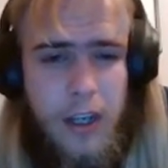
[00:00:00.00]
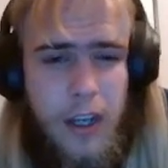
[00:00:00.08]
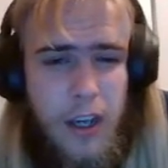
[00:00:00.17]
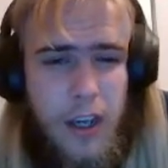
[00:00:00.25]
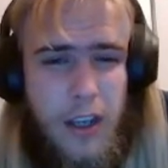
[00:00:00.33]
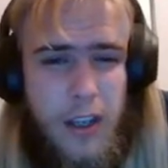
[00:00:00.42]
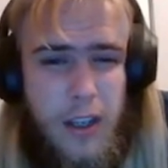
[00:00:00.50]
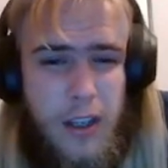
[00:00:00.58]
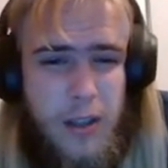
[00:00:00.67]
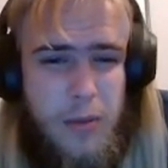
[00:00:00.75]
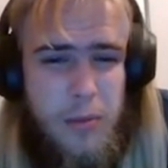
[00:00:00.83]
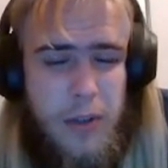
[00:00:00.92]

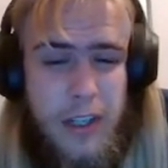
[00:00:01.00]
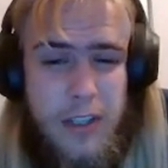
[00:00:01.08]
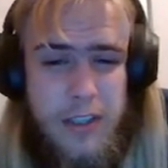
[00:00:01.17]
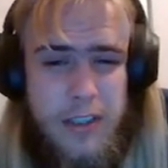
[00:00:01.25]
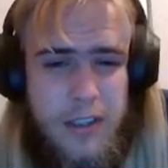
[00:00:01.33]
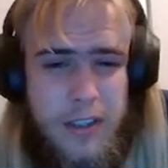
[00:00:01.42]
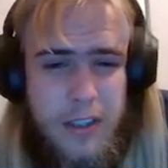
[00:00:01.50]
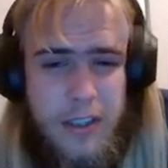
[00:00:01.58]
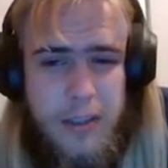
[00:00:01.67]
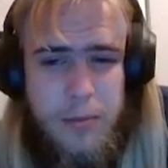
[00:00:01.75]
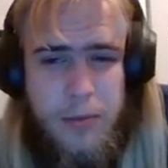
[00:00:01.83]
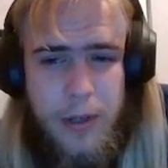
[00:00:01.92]
But
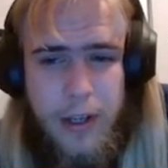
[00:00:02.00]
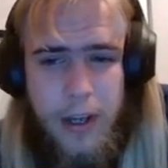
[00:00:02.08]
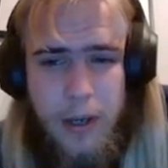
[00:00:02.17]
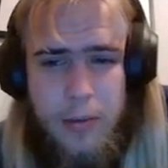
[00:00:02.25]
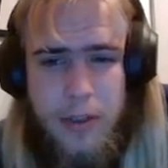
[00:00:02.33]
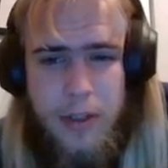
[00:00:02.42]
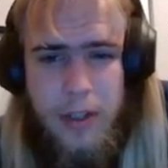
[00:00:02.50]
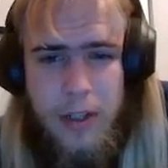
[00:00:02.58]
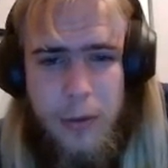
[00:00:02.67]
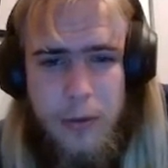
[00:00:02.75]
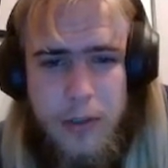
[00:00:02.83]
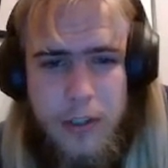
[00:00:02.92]
it's pretty optional. I
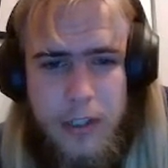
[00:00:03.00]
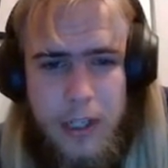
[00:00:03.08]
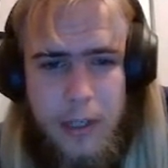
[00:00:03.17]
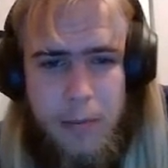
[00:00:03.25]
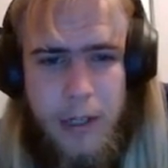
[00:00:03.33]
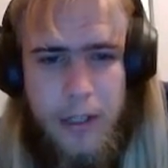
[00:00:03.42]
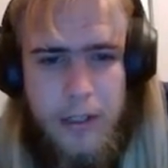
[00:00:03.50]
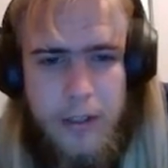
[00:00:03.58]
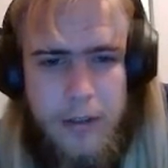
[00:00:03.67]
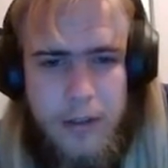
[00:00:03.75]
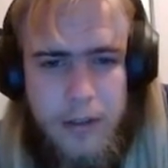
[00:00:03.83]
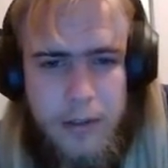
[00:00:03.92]
would just like pay the